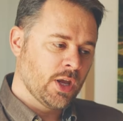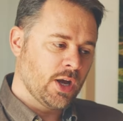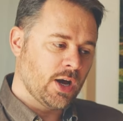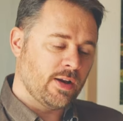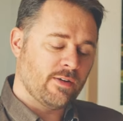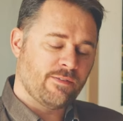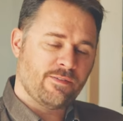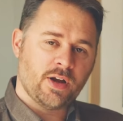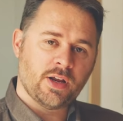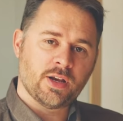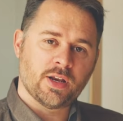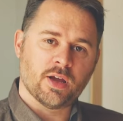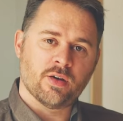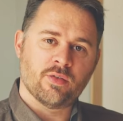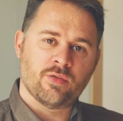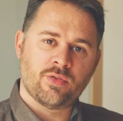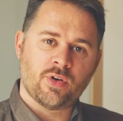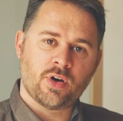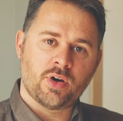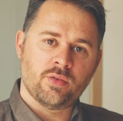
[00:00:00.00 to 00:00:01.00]
And I find it a
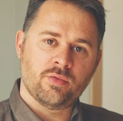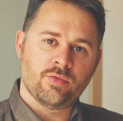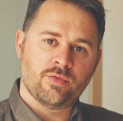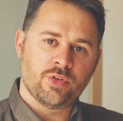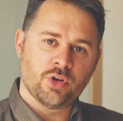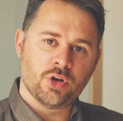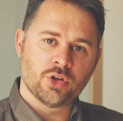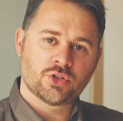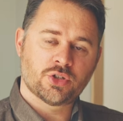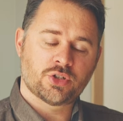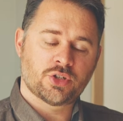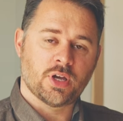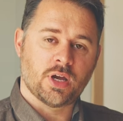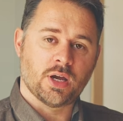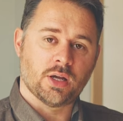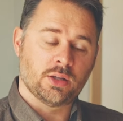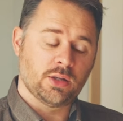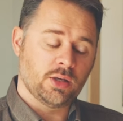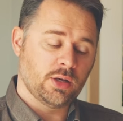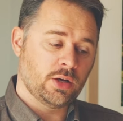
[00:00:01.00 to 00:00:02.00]
very
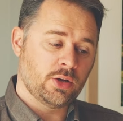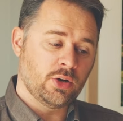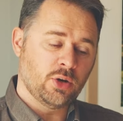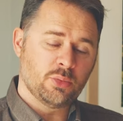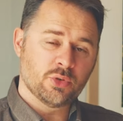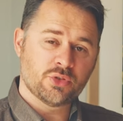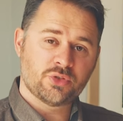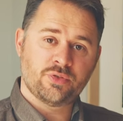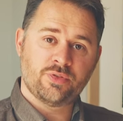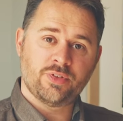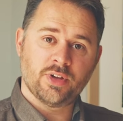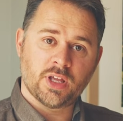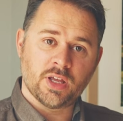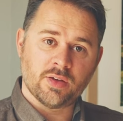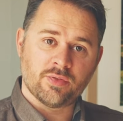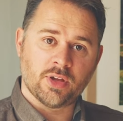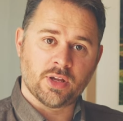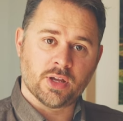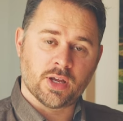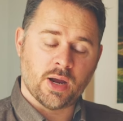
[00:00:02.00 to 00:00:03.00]
versatile and almost
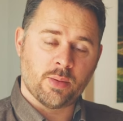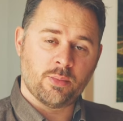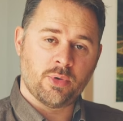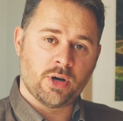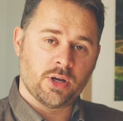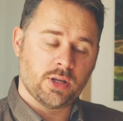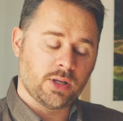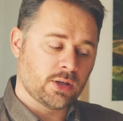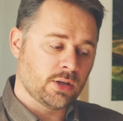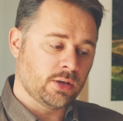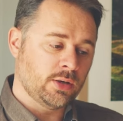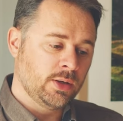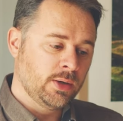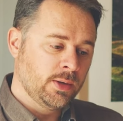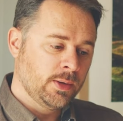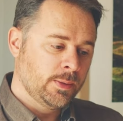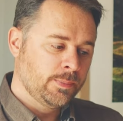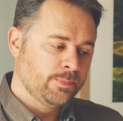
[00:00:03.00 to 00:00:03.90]
forgiving camera. It can,